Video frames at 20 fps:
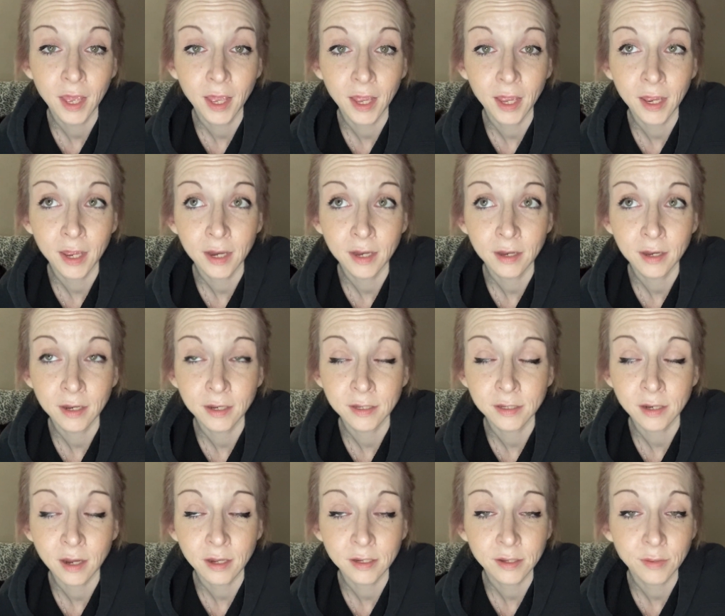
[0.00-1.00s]
And it's
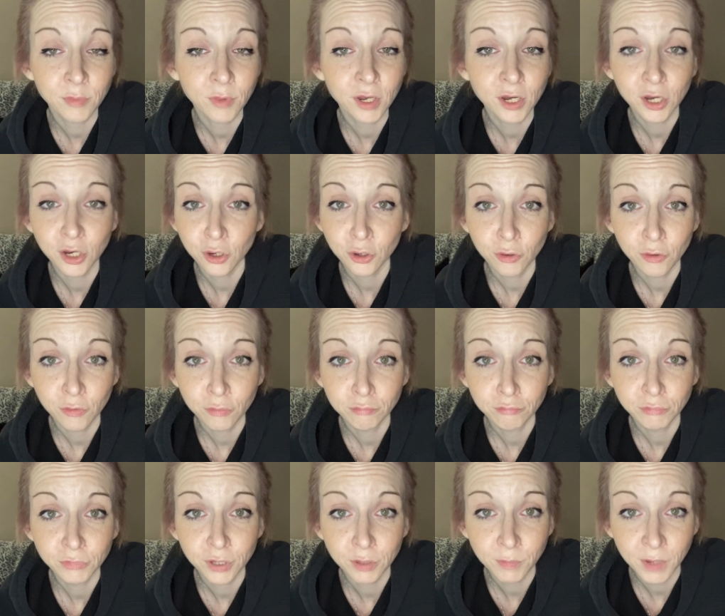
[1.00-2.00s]
not something new
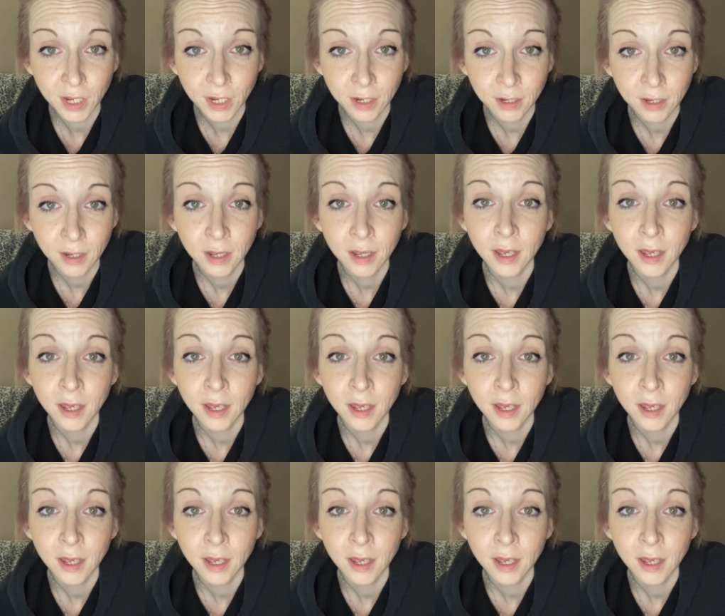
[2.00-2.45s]
to me.